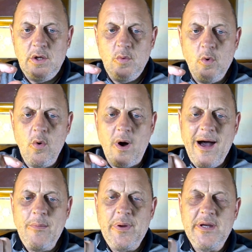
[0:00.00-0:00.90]
what will
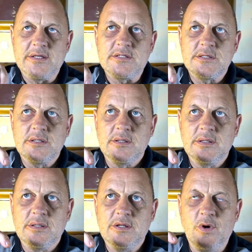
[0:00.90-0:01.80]
happen is
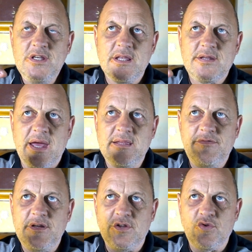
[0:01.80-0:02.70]
the ones that are trying to
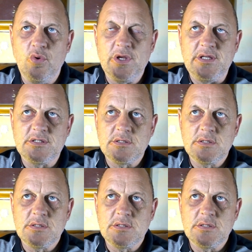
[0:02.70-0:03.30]
defeat the Tories,